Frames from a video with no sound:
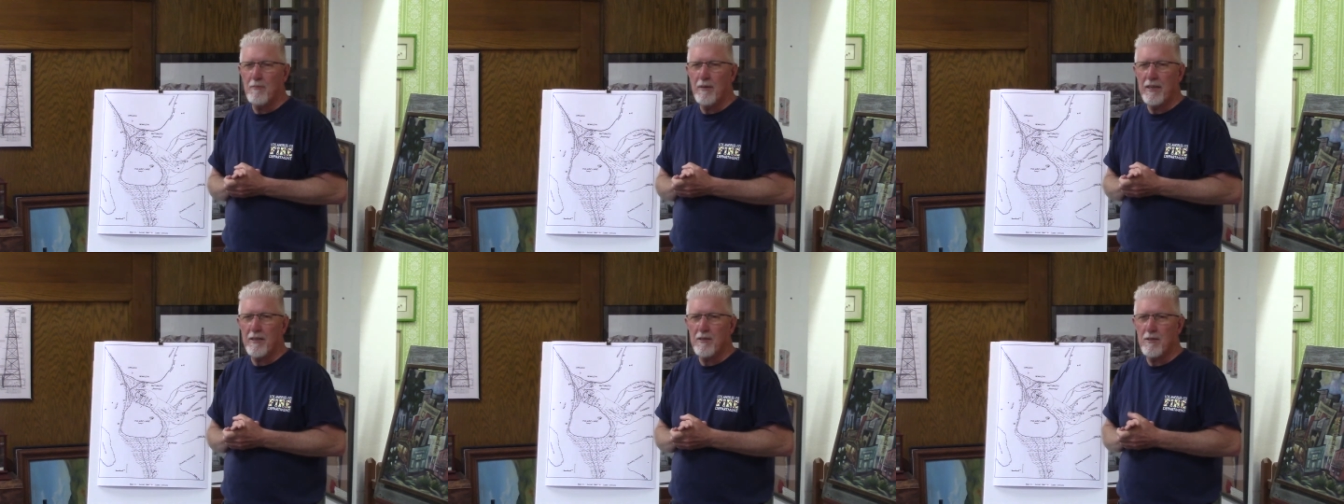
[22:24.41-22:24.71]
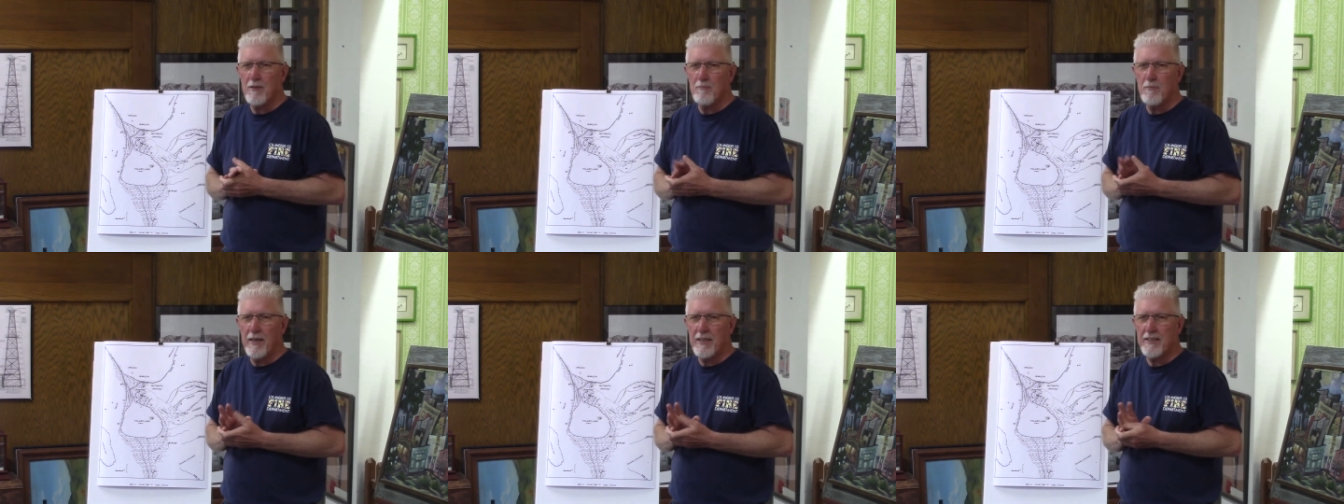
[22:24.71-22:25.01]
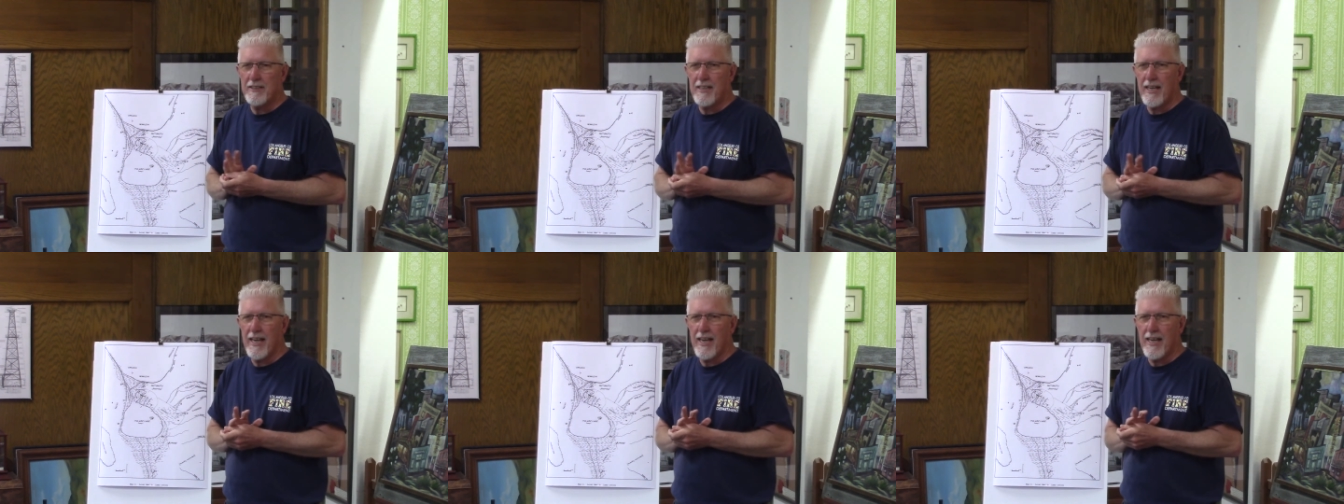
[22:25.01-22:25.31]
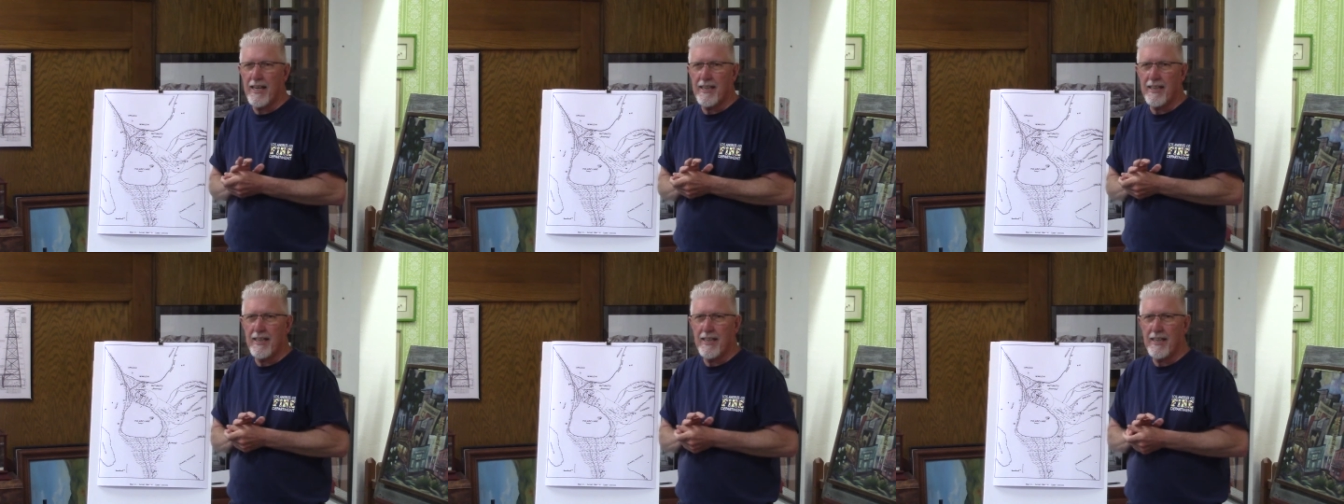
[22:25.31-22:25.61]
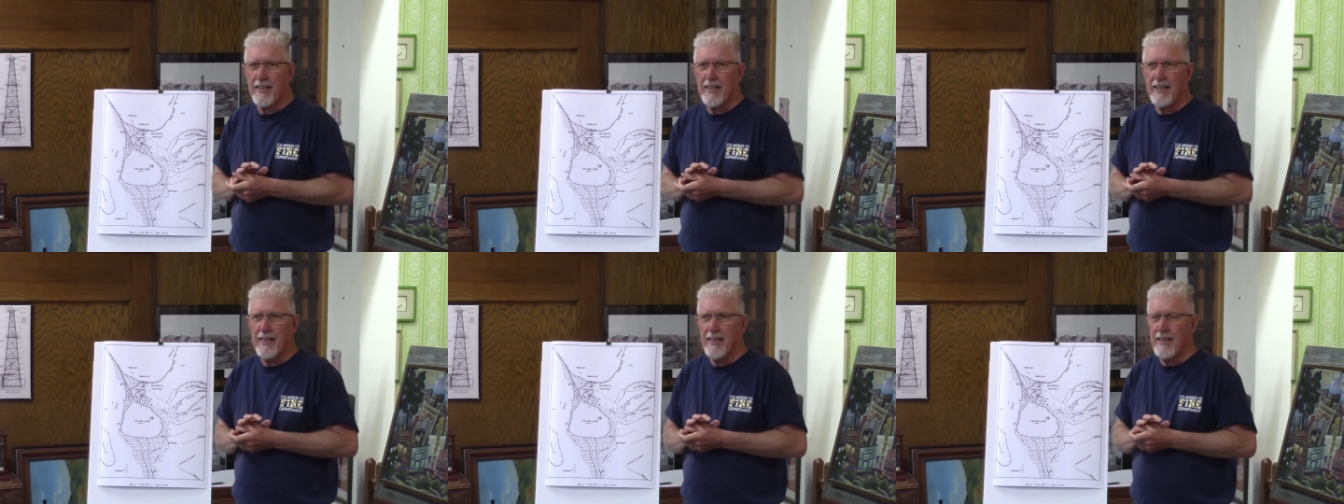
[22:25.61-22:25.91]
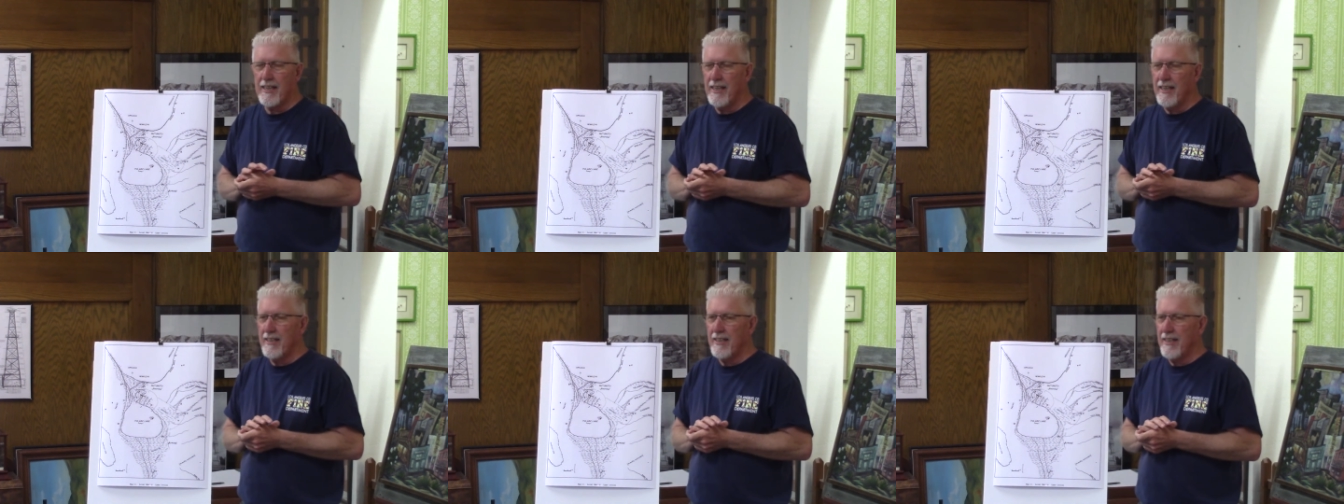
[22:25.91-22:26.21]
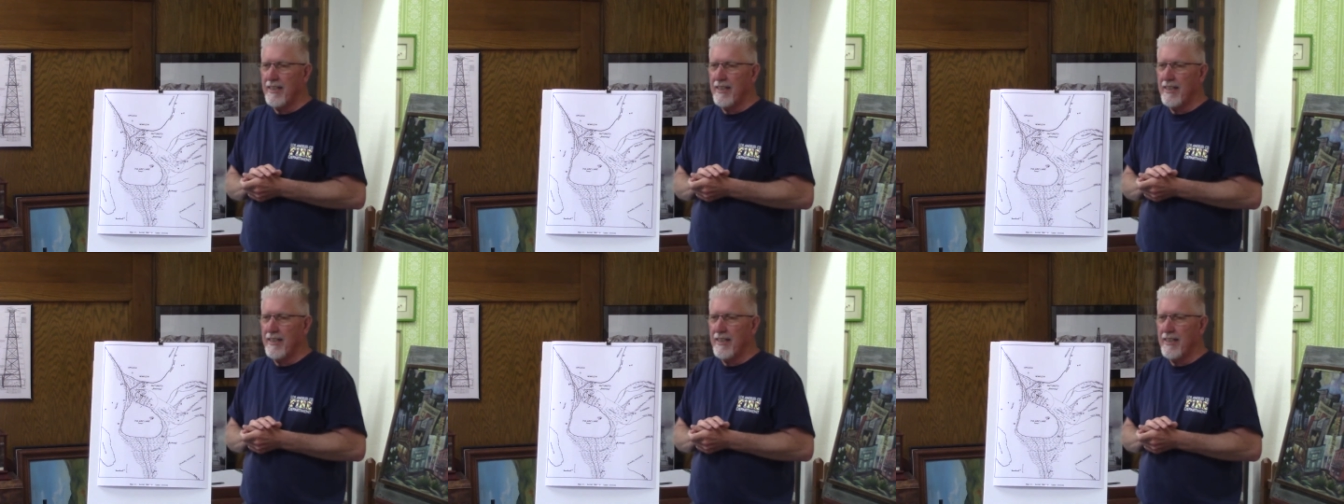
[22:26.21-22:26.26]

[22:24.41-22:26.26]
but but uh, he,